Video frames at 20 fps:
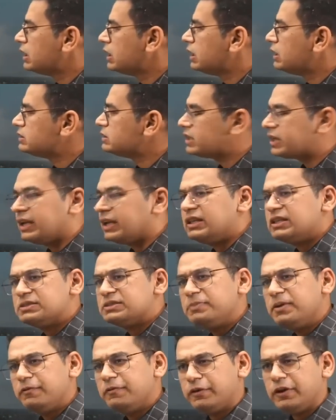So can this
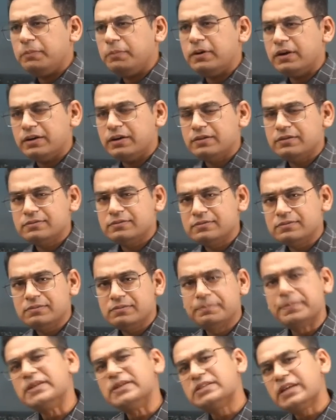be free? But
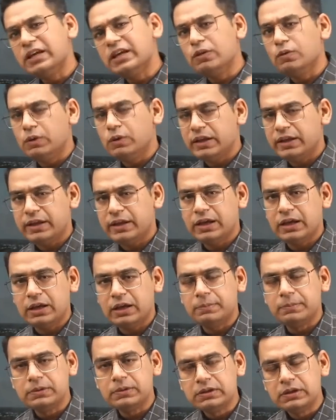paisa hi kyun le rahe hain aap?